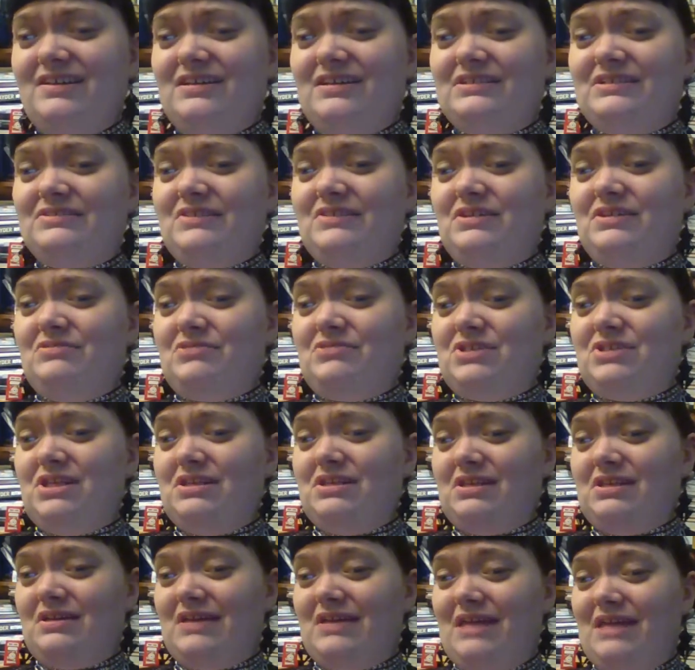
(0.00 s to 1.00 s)
So usually
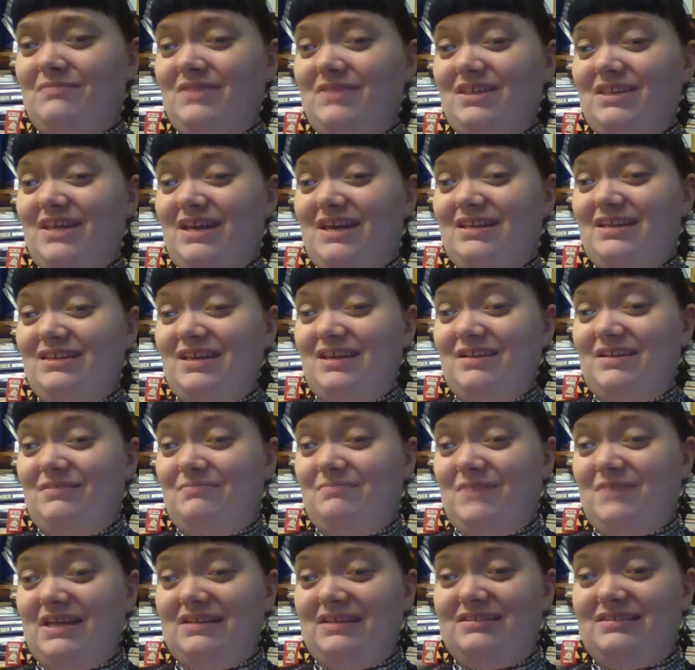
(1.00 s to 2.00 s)
in a gaming night, I
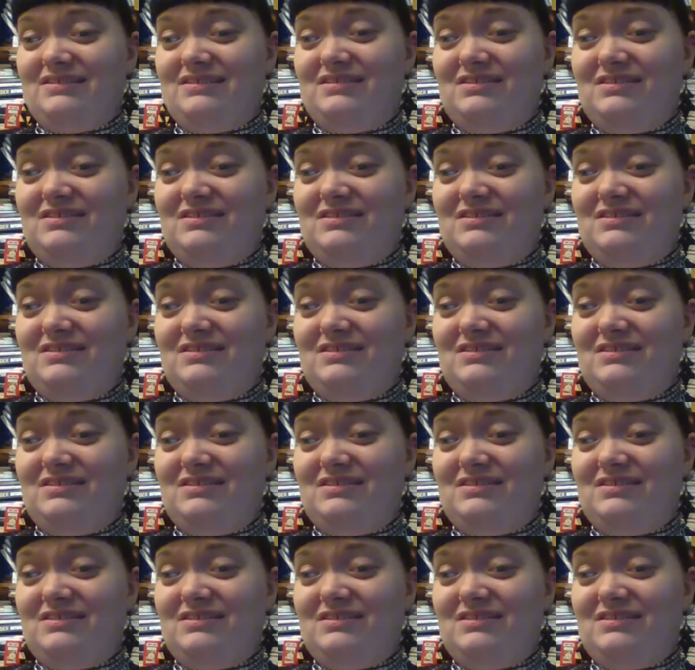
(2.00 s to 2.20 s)
might